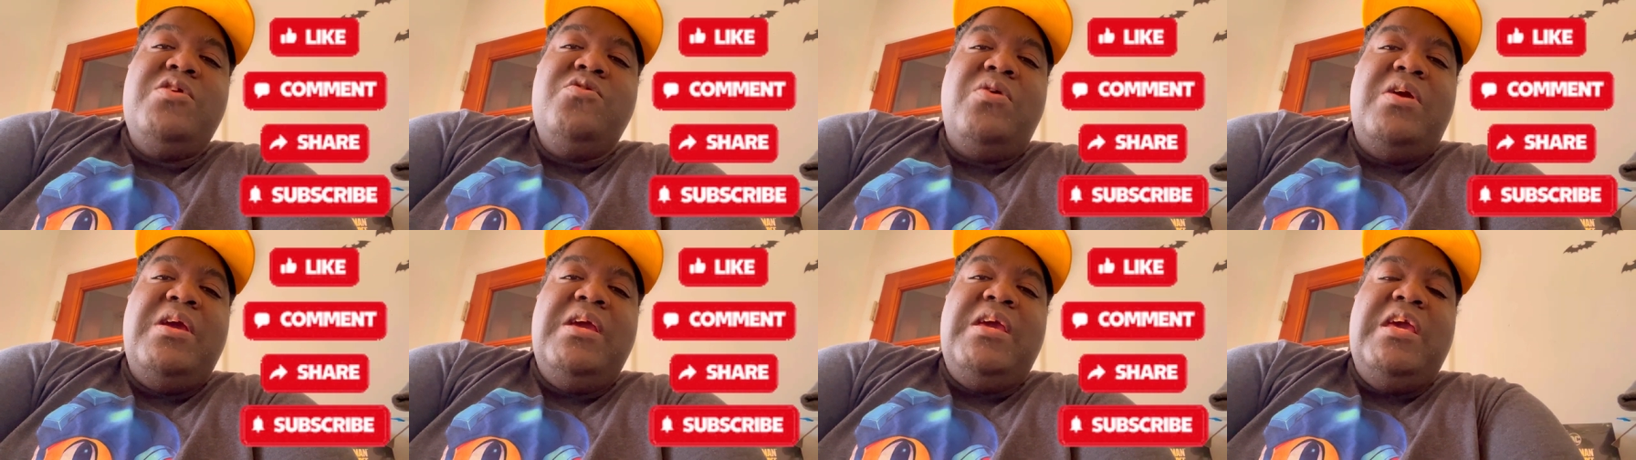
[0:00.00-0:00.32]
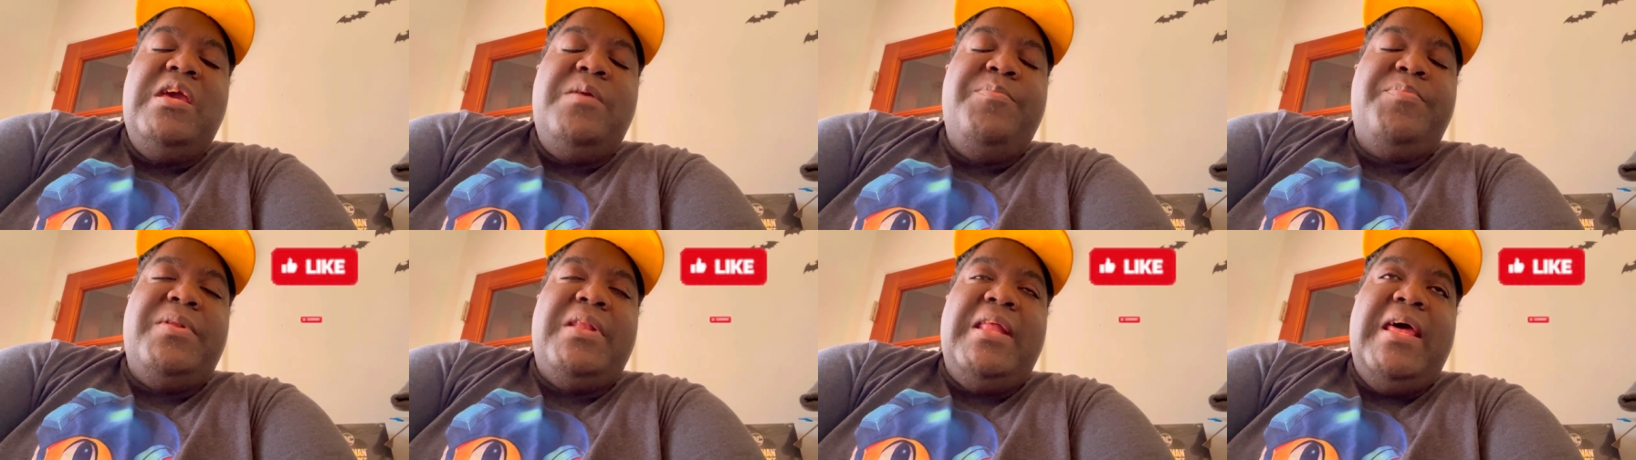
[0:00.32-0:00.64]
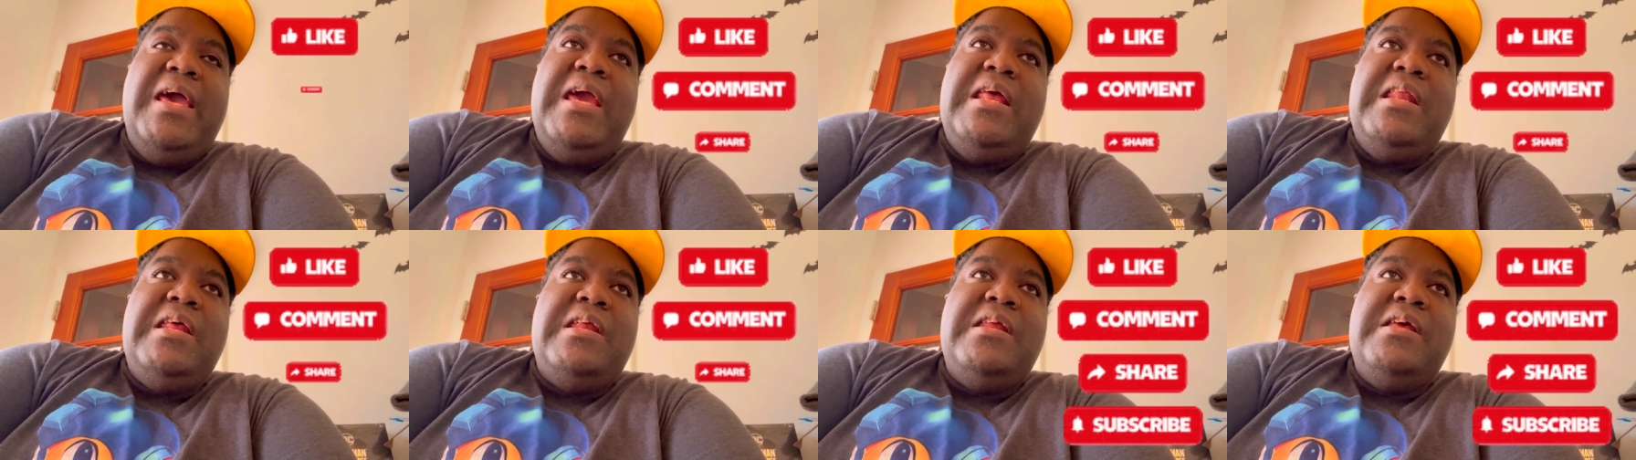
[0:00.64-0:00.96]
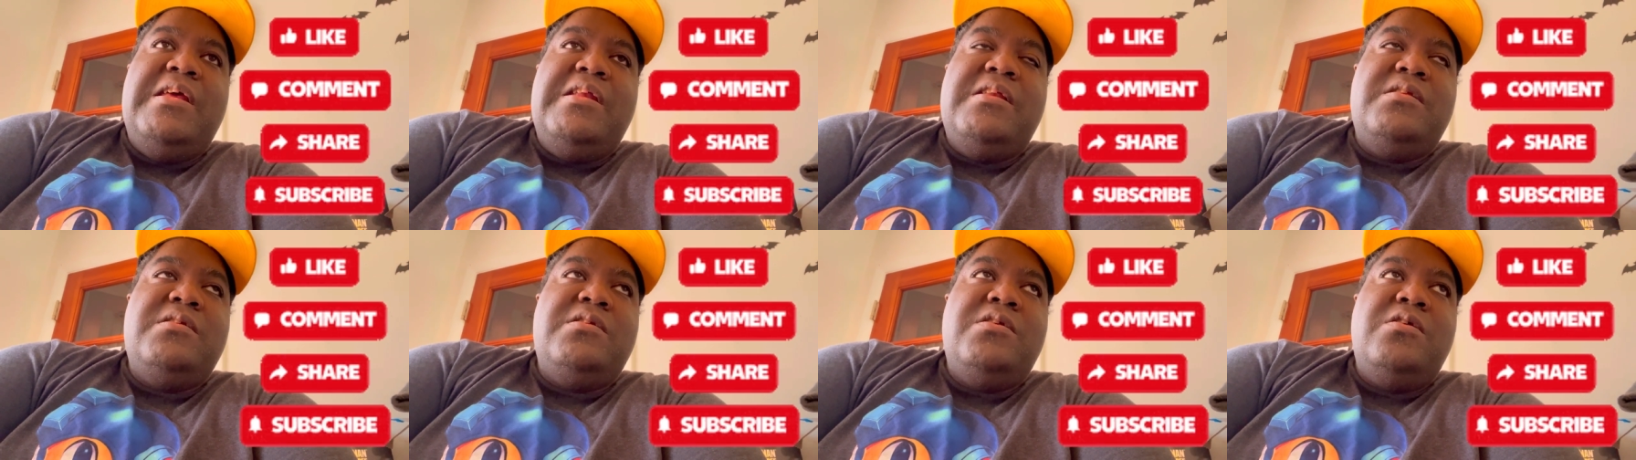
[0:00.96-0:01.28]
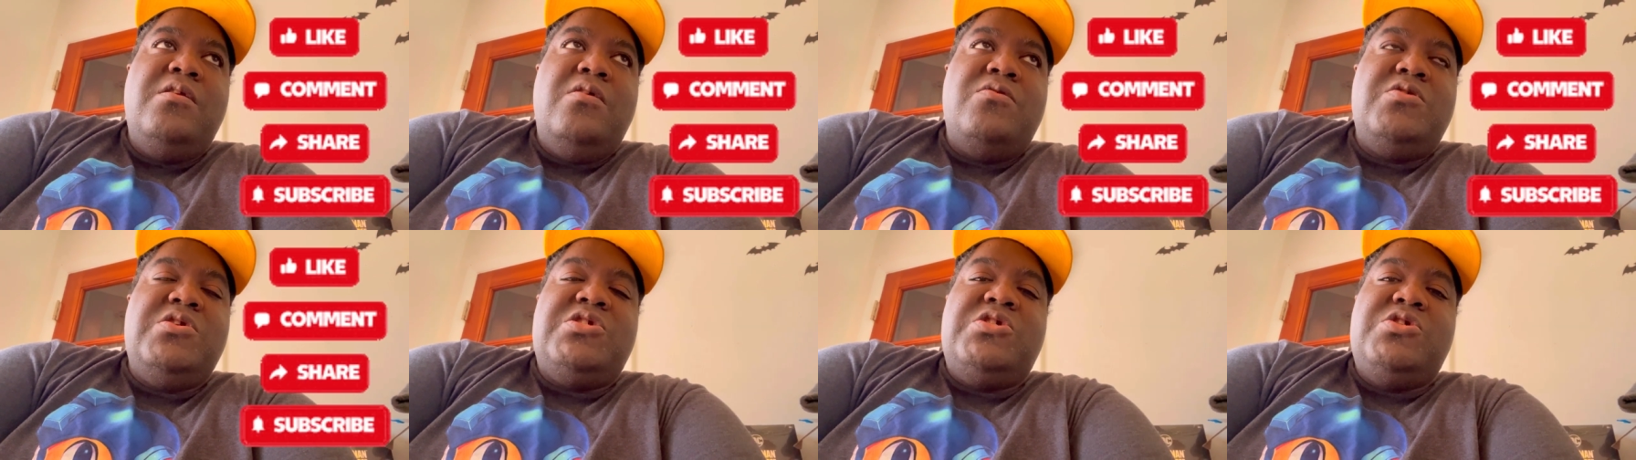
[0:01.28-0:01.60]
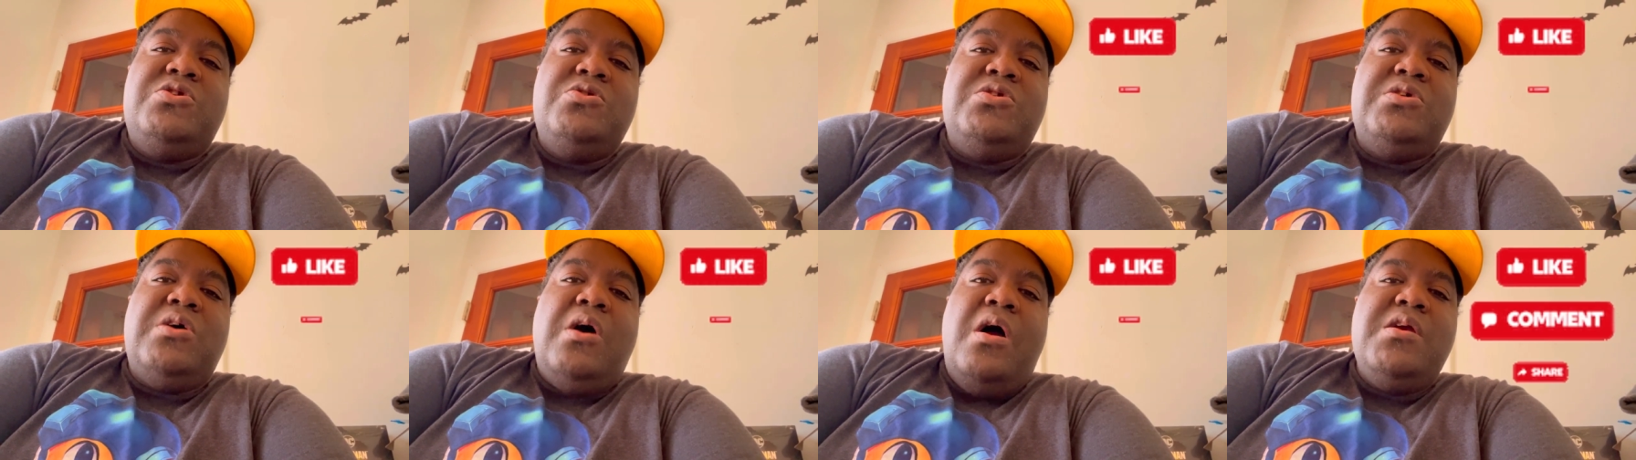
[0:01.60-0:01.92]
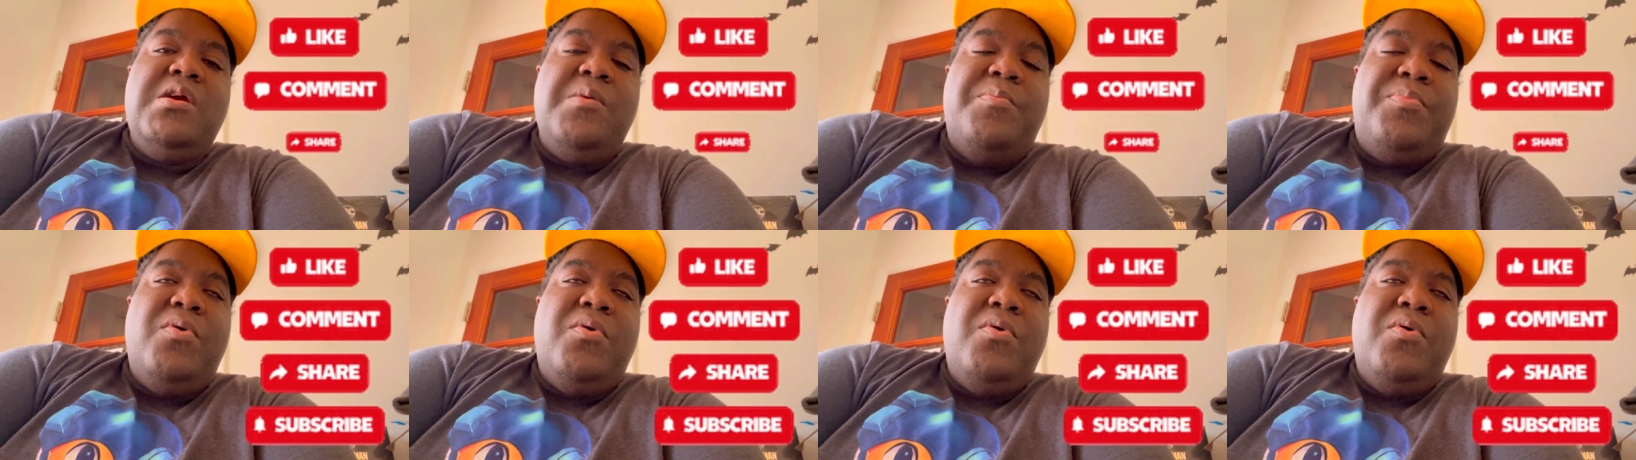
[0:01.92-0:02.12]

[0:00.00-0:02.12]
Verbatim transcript: You can keep playing and then, you know, just use all your